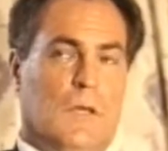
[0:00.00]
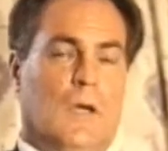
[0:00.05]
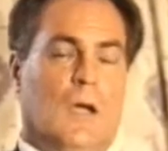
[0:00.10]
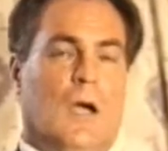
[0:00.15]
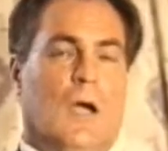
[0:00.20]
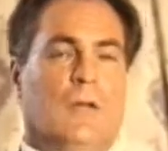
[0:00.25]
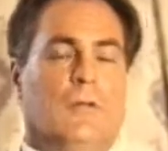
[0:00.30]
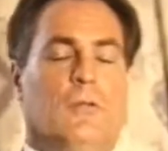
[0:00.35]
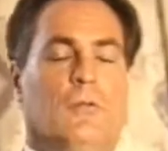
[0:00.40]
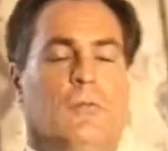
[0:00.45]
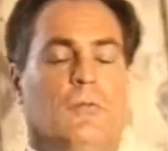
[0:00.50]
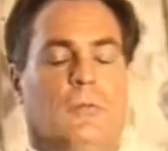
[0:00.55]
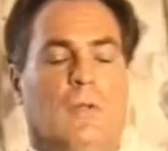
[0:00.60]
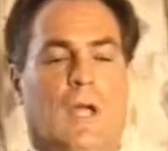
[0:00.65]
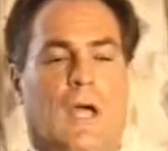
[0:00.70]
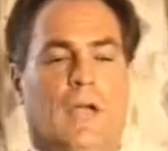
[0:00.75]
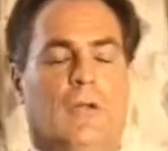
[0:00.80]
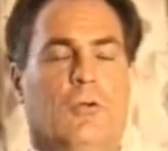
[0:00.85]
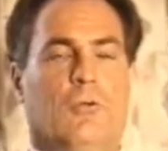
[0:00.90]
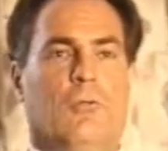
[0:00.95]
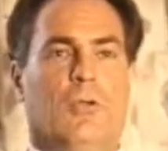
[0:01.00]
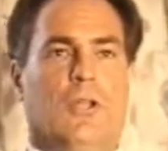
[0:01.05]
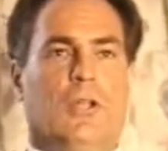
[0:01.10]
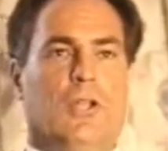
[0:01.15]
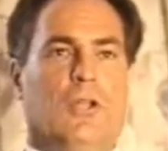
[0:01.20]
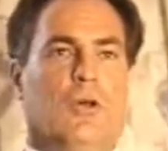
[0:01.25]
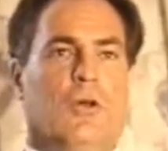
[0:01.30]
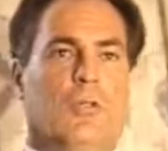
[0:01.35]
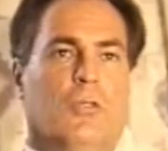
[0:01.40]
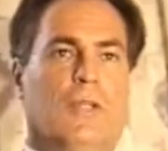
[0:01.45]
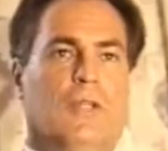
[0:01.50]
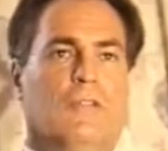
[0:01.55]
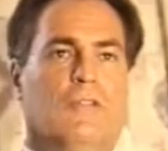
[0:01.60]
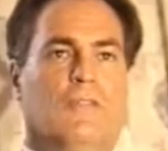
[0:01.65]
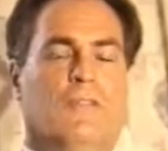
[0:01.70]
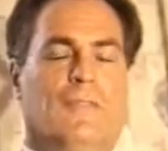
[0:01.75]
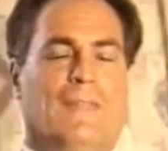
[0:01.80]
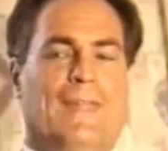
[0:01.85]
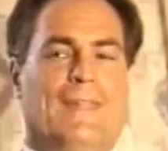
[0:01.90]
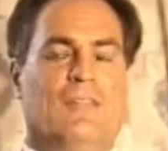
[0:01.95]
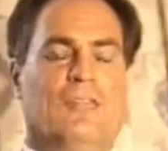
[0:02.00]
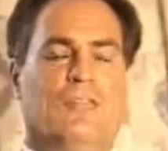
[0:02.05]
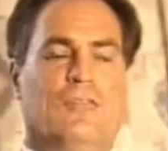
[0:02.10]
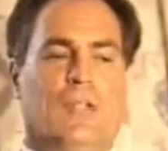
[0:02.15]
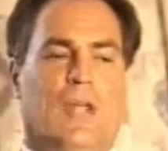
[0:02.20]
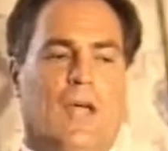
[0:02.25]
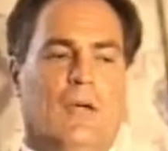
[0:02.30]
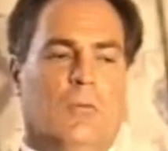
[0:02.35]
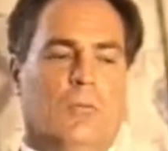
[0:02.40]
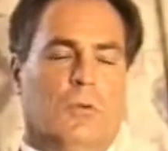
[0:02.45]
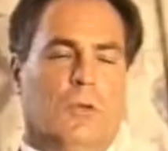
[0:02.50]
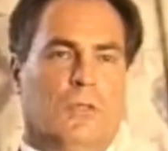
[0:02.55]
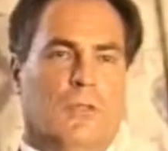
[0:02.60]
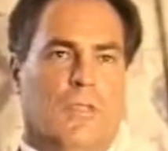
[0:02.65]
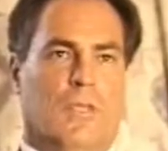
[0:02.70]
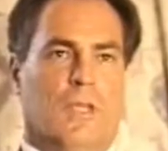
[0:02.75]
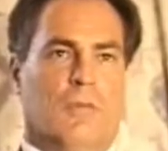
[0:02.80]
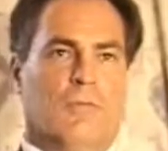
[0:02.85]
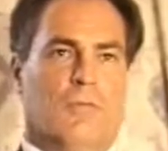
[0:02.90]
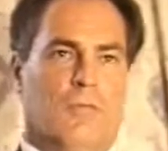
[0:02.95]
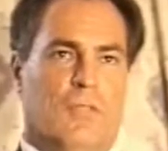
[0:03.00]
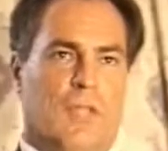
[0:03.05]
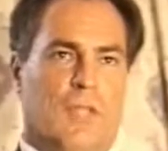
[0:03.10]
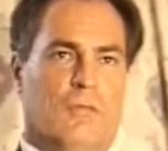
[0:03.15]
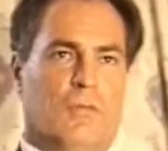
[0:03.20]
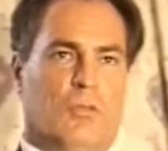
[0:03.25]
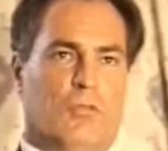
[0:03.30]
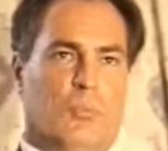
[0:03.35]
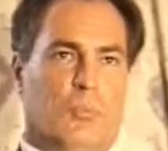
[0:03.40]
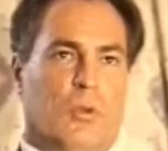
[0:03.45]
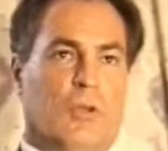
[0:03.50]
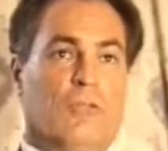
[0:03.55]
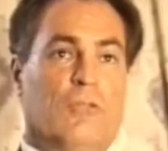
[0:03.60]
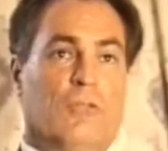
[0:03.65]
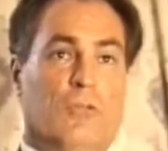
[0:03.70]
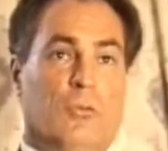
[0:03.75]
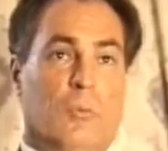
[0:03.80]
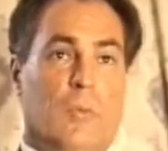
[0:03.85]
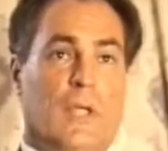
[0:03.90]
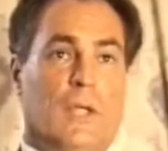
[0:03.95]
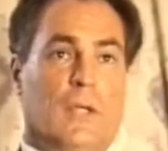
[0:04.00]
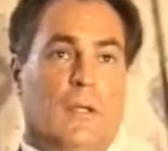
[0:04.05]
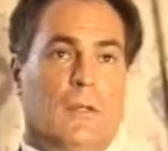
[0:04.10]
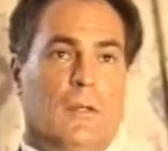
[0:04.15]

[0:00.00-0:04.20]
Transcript: I don't really know. That's what they've expressed to me.